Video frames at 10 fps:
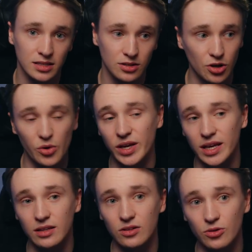going
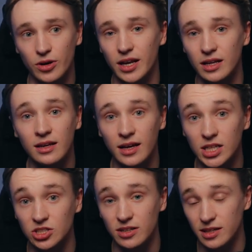into editing
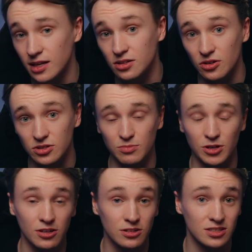actually TikToks
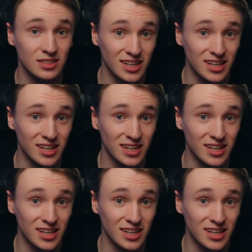because